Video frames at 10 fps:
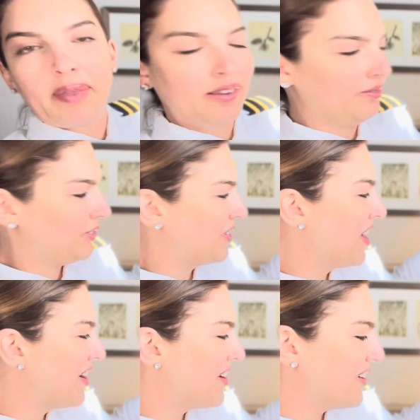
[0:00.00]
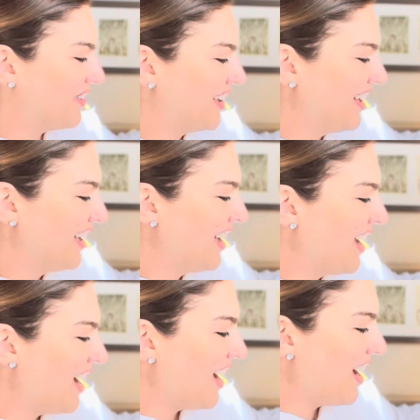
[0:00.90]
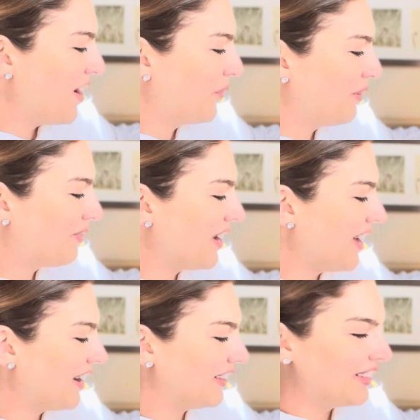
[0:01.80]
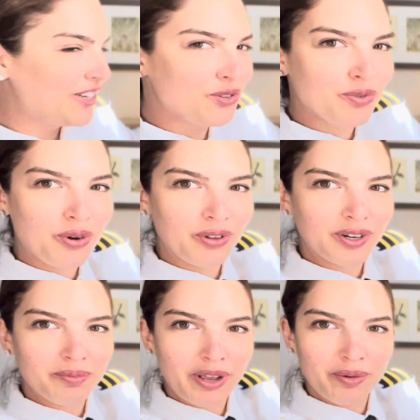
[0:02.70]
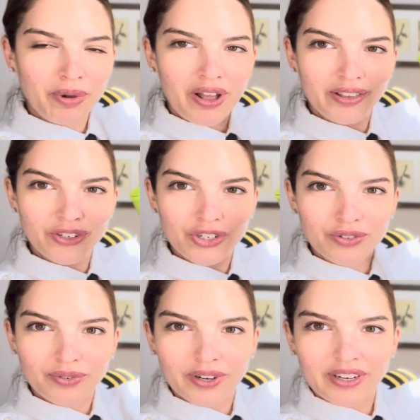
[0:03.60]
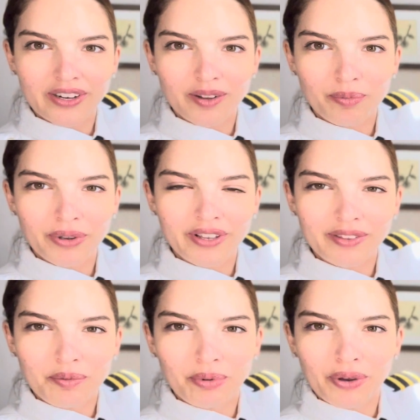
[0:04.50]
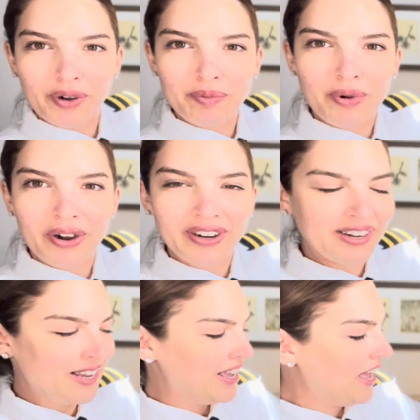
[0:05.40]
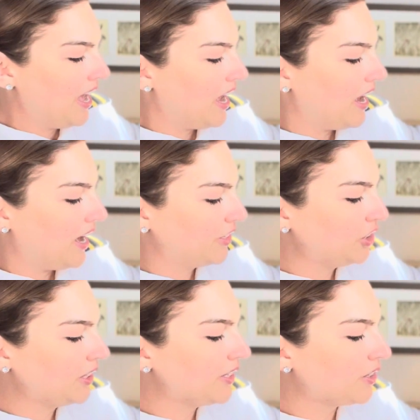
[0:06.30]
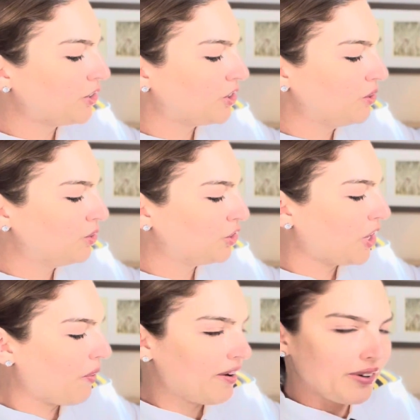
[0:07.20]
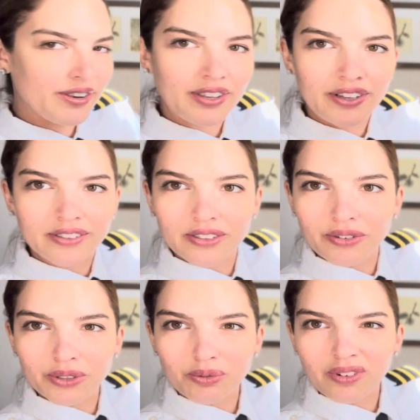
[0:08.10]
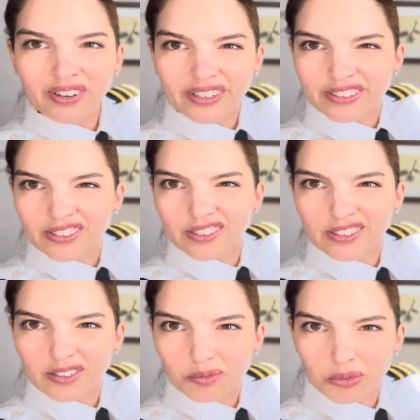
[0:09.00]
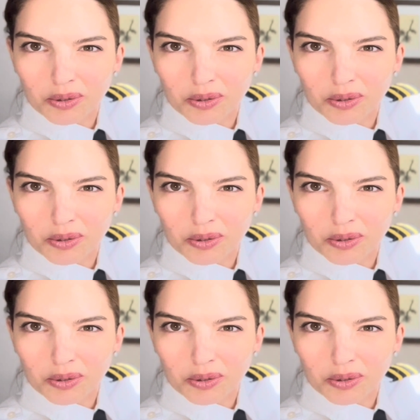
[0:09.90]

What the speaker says: So... we've got a lint roller. My apologies for it here. I'll put it in the blurry part. Just because our suits show everything, so you always want one of these to look a little more